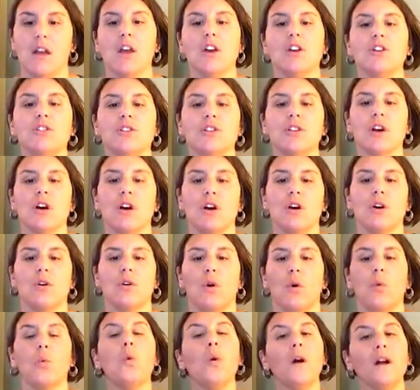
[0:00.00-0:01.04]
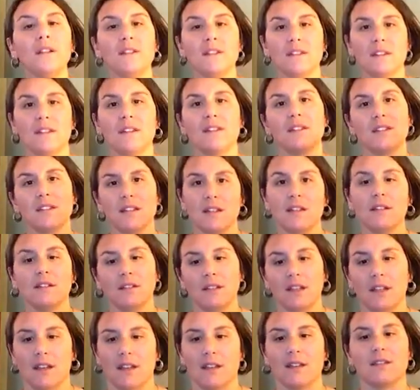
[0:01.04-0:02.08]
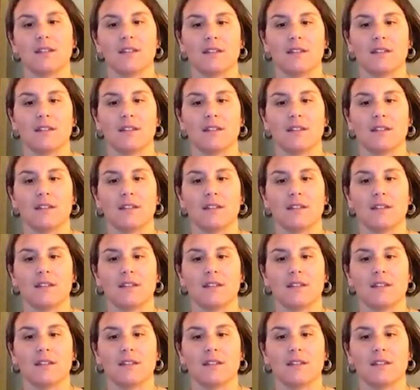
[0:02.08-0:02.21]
So once the ceiling is